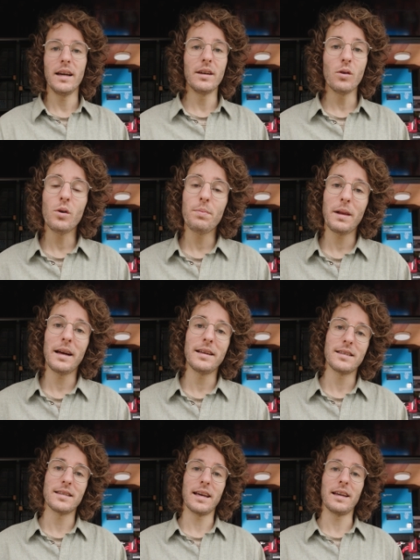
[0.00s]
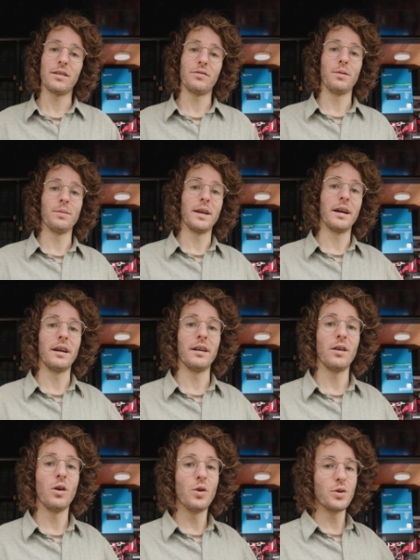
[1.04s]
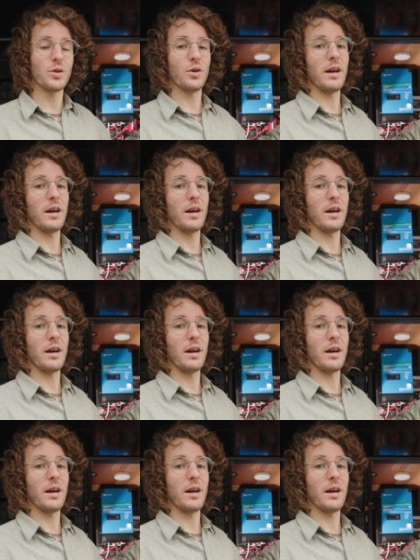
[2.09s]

And all appliances added from there also